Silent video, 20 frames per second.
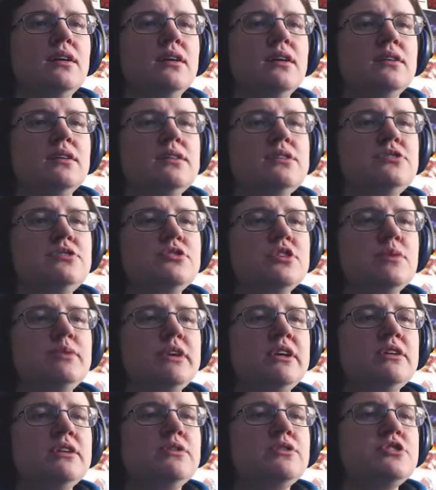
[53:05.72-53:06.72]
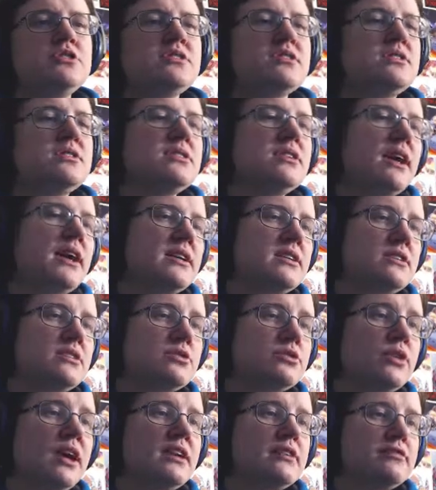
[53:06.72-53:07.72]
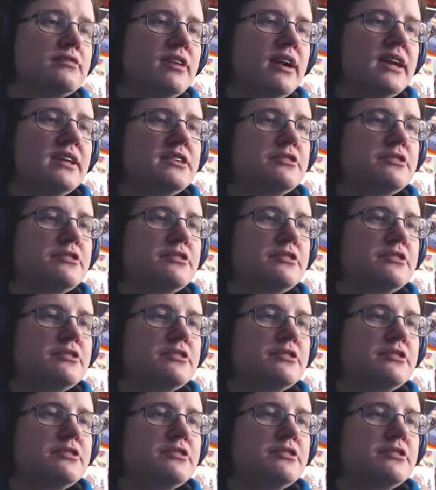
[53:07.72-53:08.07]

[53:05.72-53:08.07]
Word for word: These troubling notions aside, it is gratifying